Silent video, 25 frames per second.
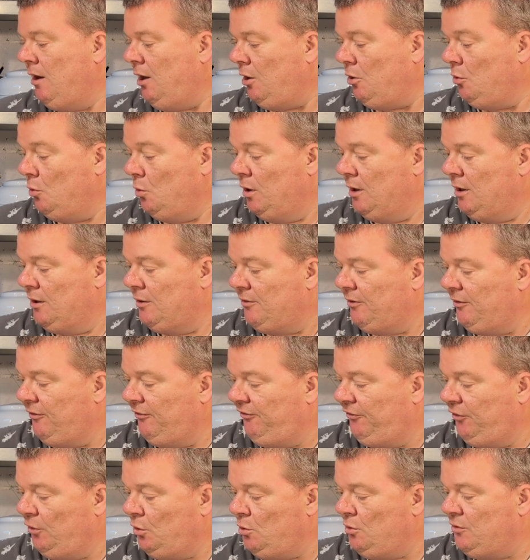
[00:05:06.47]
Oh,
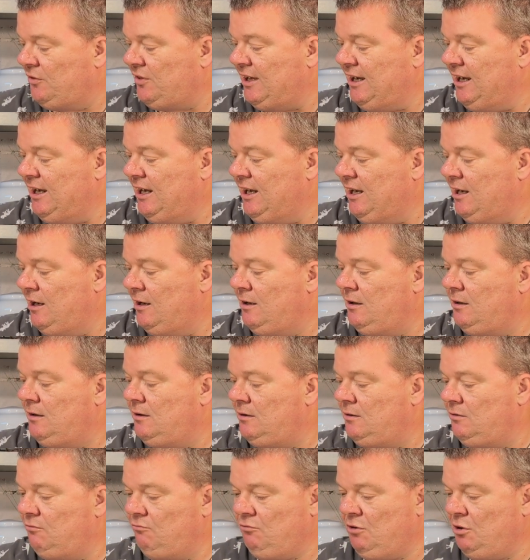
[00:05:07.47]
for the
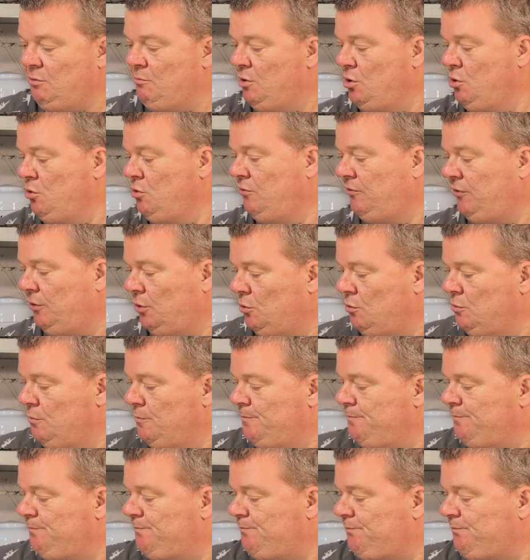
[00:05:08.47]
removal,